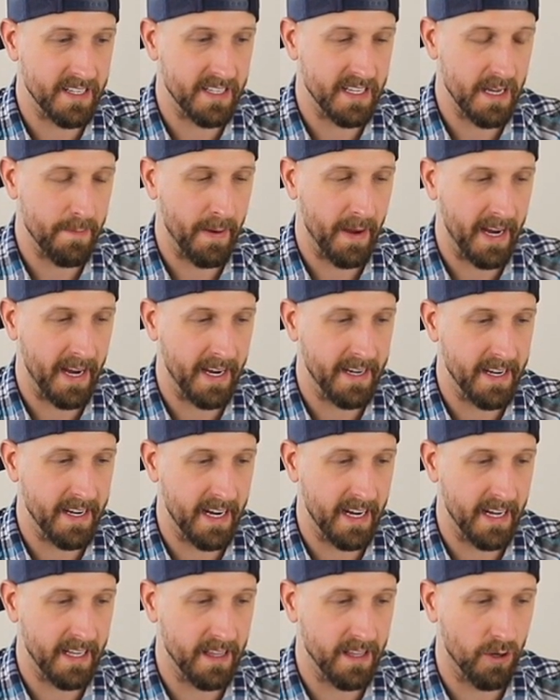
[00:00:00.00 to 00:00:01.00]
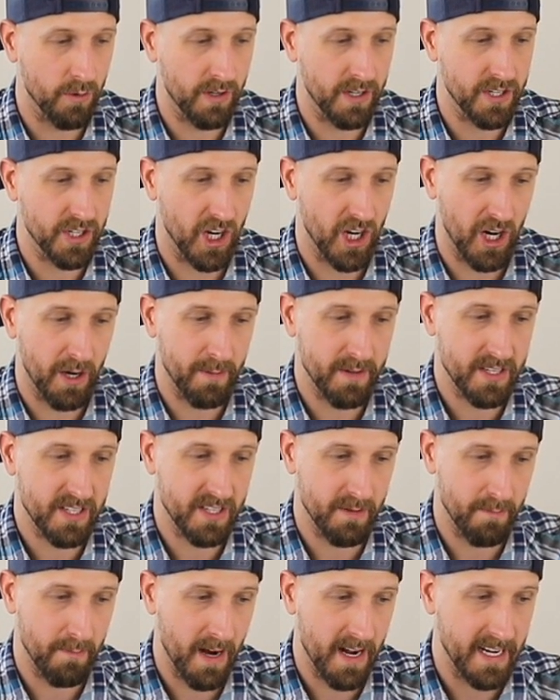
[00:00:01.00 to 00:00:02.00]
They paid Logan Thomas
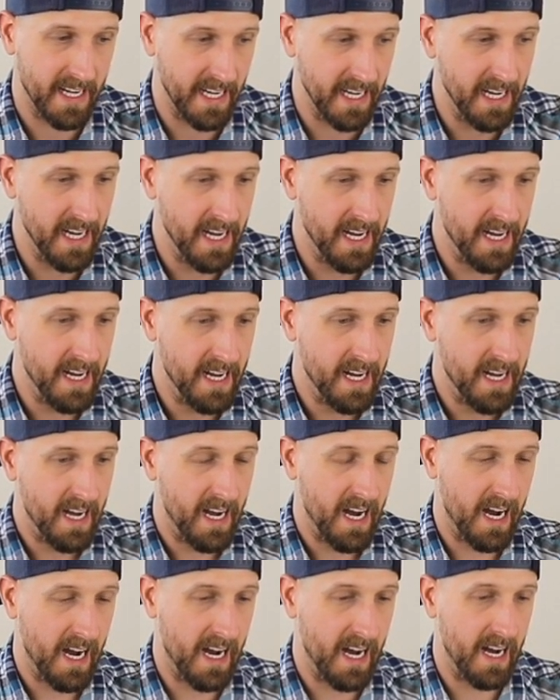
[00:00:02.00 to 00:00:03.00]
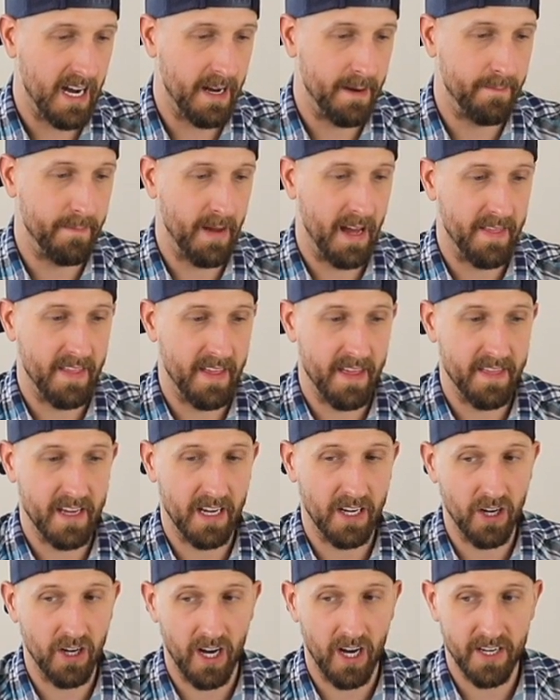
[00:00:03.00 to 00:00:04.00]
some money, and then
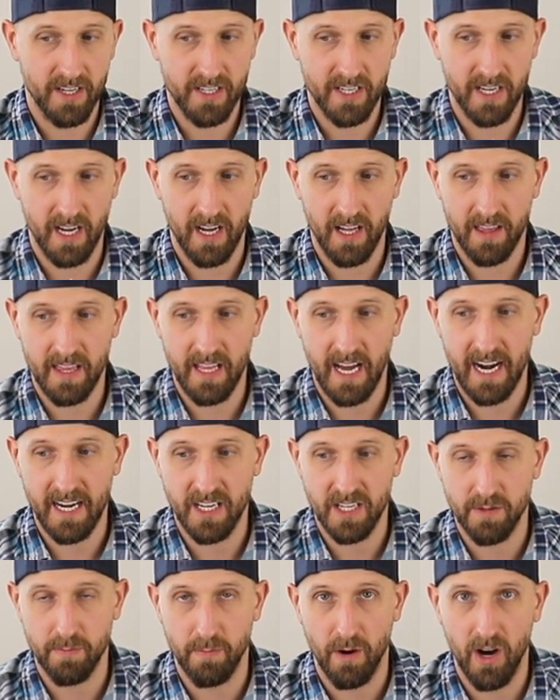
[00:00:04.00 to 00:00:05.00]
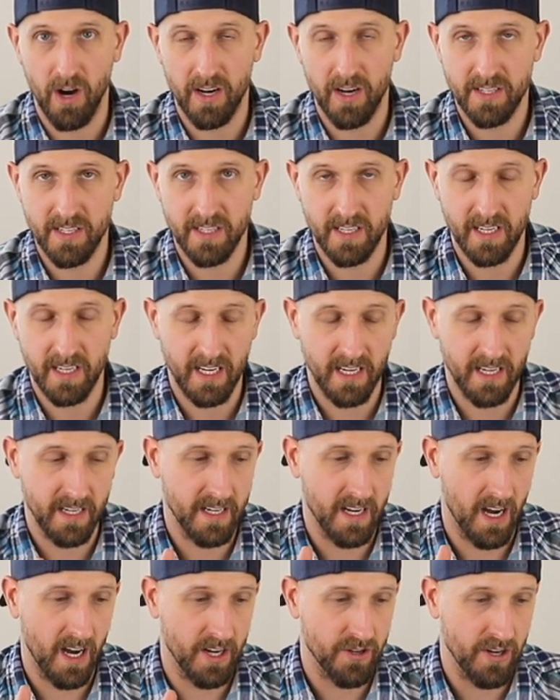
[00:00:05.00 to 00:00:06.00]
they got Thaddeus Moss
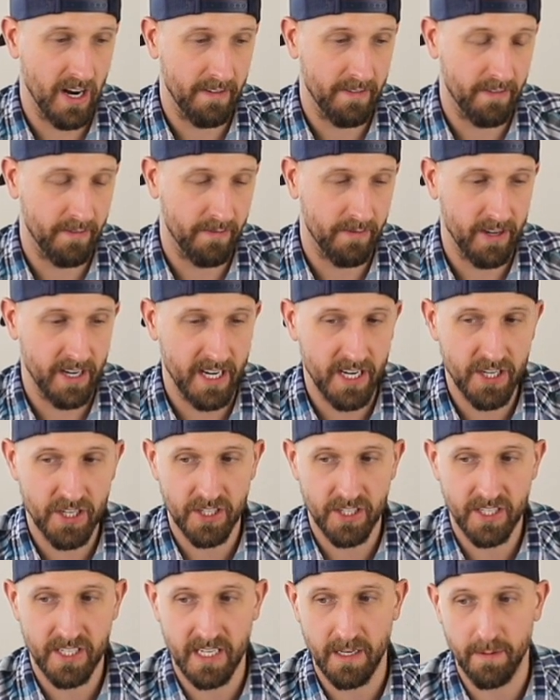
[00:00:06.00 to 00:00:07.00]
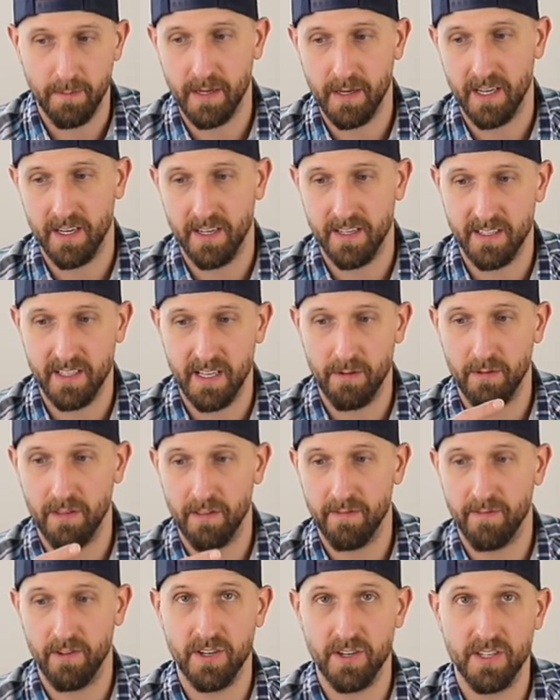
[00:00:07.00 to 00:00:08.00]
in undrafted free agency because they were the
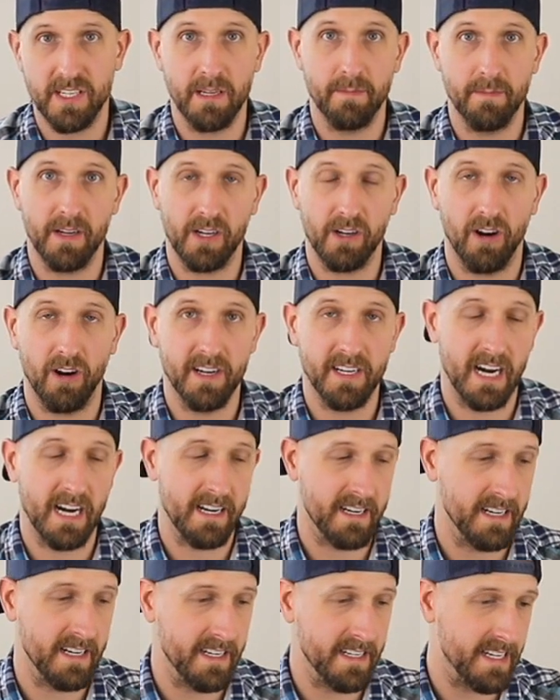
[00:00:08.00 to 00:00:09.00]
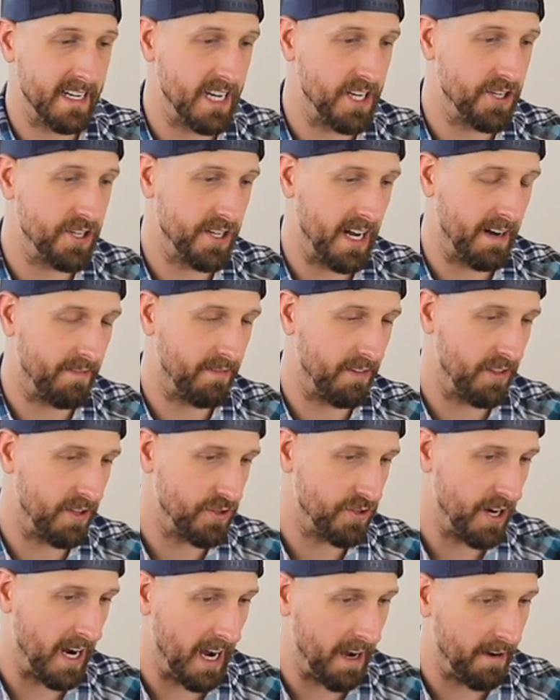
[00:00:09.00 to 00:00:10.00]
first team that contacted his agent after the
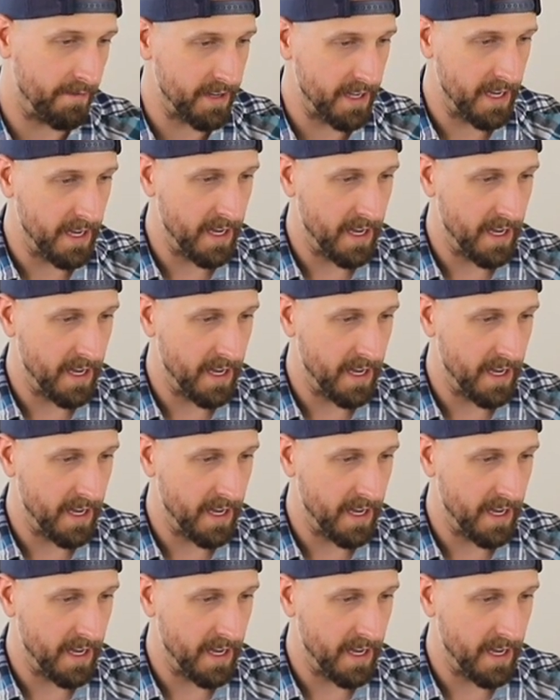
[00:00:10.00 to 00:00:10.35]
draft.